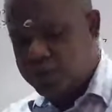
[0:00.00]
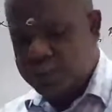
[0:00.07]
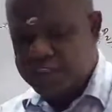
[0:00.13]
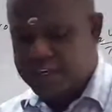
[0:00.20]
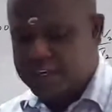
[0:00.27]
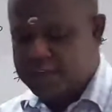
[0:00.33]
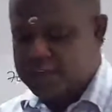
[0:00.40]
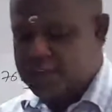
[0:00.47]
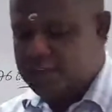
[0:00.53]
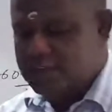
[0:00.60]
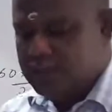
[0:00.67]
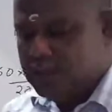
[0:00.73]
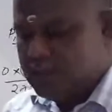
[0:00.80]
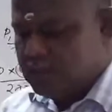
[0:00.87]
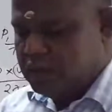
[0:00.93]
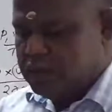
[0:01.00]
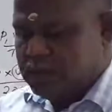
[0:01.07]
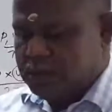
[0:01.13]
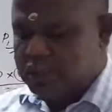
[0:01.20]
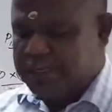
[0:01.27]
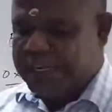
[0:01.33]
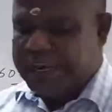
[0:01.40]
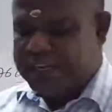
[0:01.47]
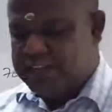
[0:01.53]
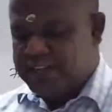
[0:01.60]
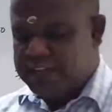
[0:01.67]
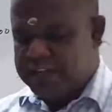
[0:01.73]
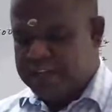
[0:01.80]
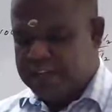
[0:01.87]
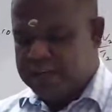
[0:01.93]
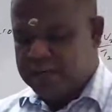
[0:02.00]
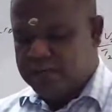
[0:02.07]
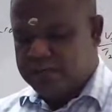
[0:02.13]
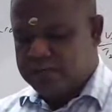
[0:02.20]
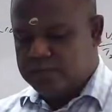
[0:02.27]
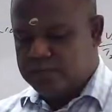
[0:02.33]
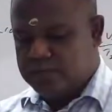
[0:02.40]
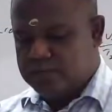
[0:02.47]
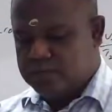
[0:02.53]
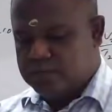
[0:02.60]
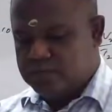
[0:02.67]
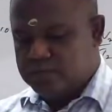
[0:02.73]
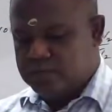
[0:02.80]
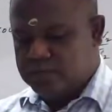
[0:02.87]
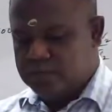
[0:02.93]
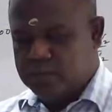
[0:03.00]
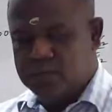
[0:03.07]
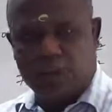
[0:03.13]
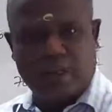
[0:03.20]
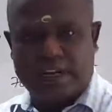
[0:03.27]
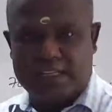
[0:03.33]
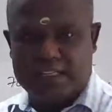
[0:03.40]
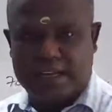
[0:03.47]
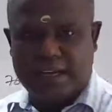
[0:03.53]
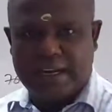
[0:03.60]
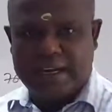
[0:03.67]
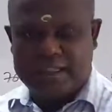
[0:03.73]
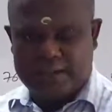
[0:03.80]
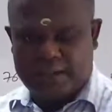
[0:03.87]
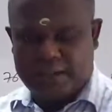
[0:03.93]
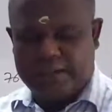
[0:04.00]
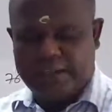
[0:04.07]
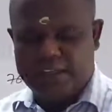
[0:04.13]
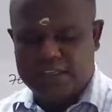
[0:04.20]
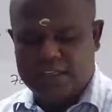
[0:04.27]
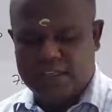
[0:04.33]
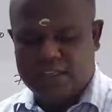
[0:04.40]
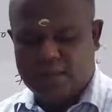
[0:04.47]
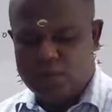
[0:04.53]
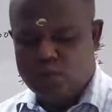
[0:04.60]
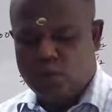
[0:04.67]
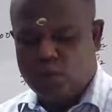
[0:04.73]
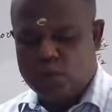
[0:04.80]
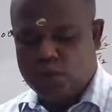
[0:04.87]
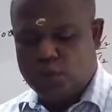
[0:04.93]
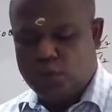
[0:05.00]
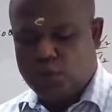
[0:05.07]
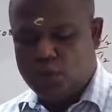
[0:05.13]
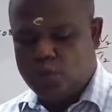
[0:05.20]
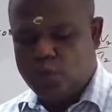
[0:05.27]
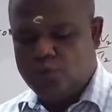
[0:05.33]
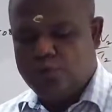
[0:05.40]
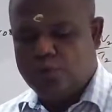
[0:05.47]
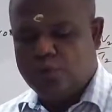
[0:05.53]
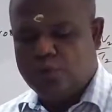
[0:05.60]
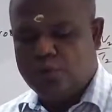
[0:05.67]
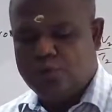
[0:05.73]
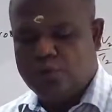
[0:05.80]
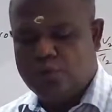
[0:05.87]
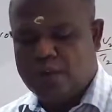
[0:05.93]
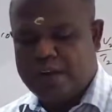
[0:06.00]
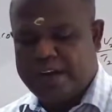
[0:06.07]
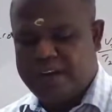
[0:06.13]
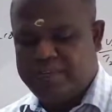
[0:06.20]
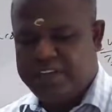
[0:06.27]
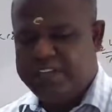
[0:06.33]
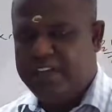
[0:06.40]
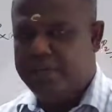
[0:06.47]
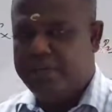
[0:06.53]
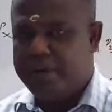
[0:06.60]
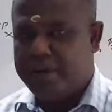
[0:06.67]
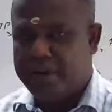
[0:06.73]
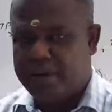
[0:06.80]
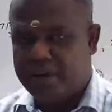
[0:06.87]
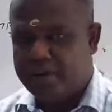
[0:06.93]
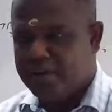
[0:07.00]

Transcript: is correct. So that answer is correct. So let us analyze the next 2 also. 2,4,4 trimethyl pentane.